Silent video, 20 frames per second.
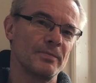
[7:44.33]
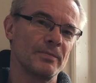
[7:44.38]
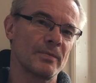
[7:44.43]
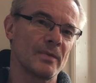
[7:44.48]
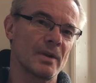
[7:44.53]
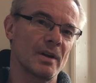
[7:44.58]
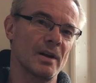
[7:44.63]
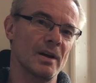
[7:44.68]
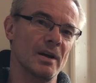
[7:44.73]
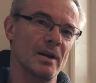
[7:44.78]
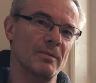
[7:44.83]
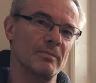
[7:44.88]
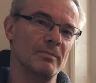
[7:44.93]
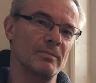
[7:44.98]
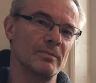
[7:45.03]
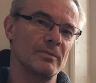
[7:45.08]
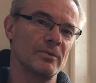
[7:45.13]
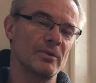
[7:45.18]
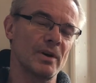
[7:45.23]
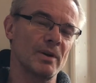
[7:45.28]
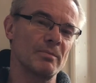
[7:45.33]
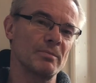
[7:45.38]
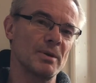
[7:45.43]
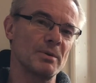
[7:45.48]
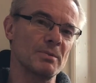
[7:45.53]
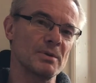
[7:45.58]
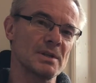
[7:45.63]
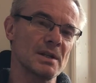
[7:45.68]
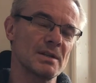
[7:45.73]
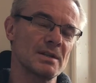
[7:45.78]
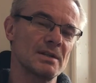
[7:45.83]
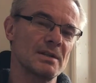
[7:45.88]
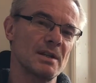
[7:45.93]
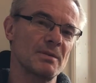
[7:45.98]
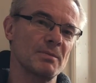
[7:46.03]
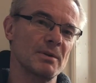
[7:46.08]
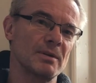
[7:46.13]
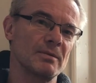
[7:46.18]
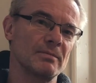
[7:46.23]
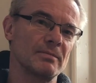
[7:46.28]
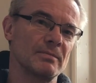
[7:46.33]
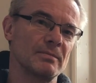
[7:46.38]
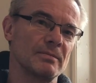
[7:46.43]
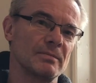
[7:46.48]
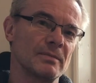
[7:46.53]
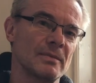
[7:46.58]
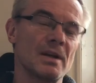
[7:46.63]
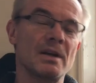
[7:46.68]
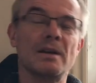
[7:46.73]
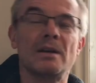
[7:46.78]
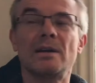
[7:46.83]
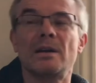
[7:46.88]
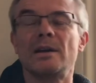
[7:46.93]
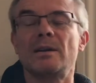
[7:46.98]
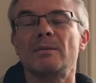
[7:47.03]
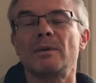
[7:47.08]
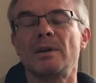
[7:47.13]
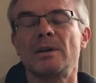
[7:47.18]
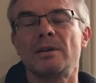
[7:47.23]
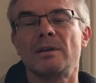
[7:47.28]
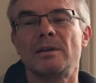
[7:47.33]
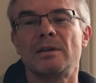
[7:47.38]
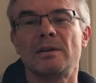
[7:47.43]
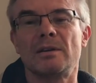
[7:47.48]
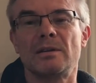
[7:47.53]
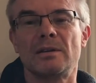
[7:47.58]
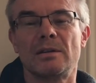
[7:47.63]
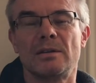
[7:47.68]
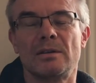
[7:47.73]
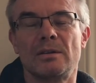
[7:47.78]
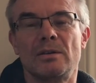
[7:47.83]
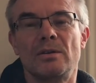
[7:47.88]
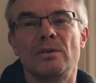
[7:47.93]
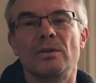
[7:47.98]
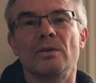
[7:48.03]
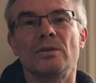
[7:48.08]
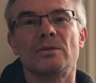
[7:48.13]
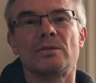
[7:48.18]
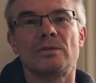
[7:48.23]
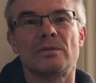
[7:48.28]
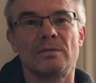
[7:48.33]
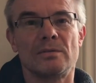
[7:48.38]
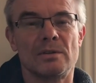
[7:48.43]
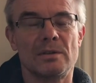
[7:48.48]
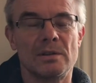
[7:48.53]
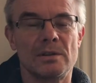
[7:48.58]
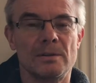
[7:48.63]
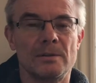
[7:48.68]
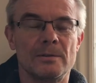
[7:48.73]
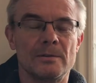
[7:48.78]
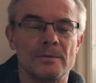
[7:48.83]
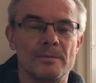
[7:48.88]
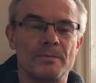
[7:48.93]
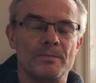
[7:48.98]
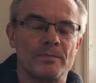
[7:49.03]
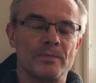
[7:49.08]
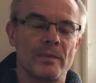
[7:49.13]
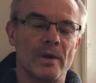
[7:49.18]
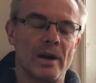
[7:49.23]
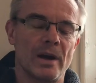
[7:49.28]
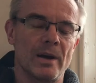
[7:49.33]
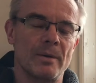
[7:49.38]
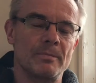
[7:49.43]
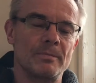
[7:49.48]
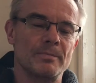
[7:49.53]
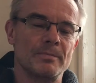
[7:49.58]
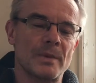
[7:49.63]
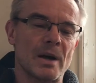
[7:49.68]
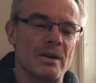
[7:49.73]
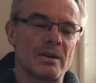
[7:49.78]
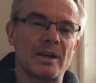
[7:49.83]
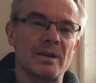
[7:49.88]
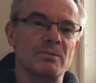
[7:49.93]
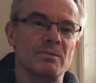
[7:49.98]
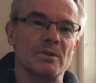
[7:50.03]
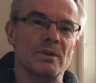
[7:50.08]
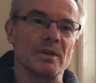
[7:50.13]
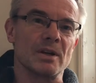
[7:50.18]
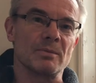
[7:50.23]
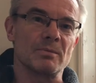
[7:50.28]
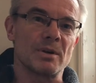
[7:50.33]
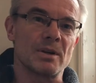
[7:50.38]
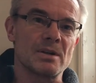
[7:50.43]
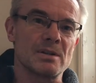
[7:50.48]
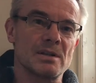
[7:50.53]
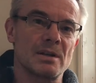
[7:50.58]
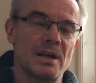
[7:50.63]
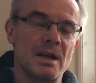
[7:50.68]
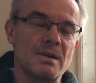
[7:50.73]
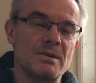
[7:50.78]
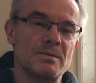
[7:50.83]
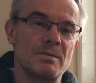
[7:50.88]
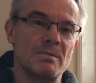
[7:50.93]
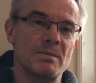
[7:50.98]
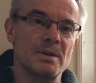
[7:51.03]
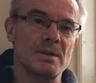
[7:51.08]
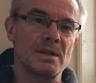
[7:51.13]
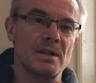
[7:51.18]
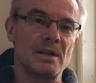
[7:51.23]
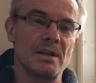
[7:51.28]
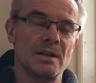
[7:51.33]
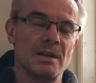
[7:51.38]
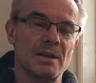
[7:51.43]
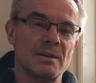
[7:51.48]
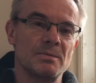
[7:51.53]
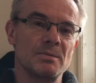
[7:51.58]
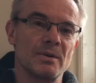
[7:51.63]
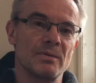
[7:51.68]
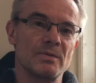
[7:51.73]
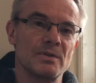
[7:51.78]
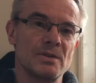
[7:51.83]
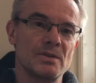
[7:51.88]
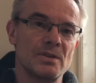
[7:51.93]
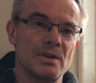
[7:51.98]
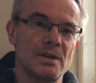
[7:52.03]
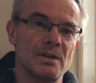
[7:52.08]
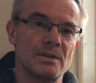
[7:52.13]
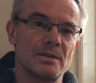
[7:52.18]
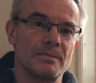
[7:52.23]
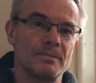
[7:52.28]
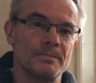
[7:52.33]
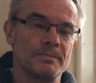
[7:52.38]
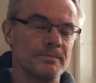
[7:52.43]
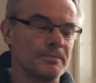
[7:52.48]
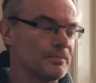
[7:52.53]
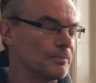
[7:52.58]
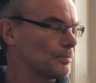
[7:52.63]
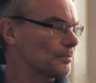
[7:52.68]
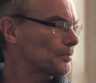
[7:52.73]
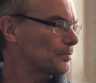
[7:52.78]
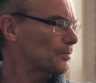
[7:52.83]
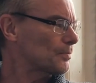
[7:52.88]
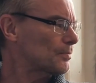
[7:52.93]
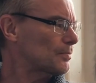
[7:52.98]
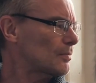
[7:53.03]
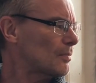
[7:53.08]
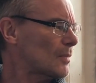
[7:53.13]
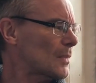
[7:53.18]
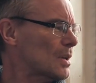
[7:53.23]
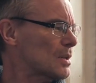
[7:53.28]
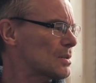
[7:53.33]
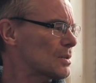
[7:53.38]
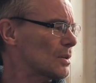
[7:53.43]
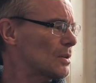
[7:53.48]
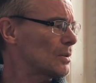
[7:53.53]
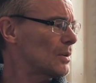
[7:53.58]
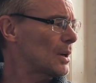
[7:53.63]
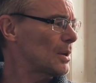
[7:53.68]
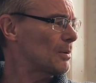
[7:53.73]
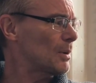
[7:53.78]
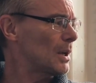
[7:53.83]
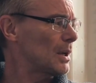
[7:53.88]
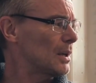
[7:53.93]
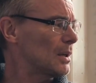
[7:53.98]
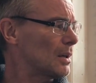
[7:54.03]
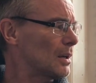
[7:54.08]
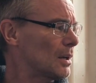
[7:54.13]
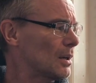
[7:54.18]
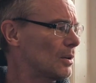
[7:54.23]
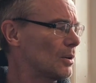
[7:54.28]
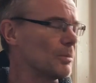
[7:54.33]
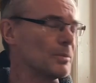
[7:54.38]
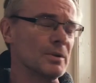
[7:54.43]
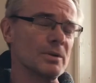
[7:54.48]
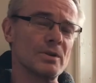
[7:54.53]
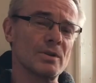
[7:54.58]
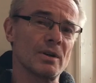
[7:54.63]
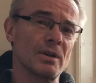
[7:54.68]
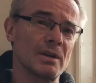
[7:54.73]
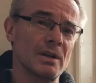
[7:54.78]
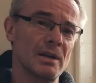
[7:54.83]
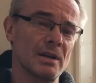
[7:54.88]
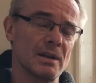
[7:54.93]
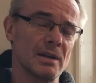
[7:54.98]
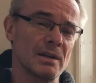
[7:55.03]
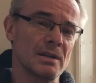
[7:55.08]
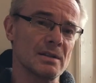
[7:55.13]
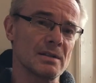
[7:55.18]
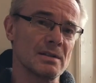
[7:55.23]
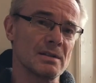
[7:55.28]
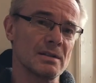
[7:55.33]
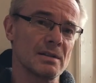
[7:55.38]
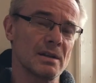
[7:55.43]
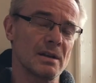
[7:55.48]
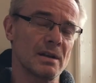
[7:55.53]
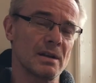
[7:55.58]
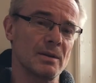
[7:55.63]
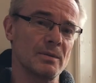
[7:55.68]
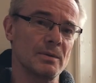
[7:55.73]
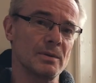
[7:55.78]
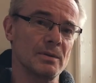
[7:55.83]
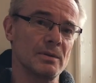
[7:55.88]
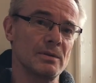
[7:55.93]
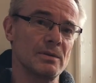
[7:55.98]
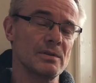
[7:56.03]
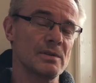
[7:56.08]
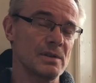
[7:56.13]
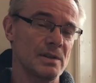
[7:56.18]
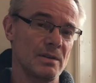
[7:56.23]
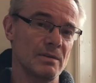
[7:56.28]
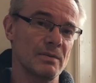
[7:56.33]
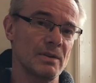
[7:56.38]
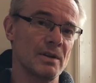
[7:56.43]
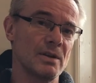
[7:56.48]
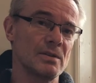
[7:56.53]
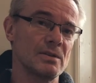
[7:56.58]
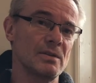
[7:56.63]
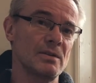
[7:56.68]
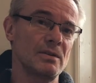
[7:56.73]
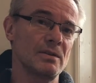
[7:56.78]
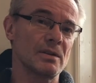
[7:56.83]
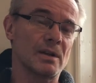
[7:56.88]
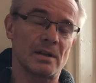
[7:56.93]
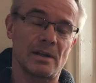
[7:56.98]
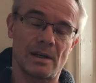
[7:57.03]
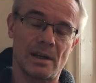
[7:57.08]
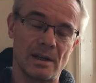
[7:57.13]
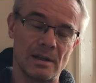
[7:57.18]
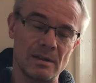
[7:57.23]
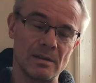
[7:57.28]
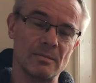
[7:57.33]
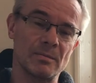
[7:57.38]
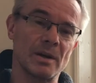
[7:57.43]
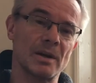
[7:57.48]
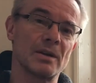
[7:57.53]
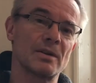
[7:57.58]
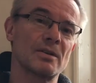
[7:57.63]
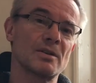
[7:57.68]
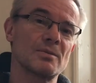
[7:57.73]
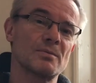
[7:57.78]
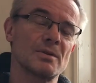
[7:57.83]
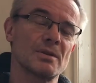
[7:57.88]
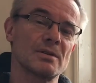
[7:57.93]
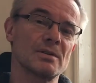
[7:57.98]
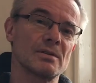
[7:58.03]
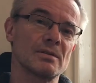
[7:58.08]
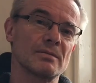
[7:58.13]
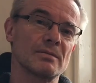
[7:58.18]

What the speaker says: for people's entertainment. Anyway, who knows? I'll keep doing it because it keeps me busy, keeps me off the streets. So anyway, I hope you enjoyed that, and I will see you very soon. And again, Merry Christmas.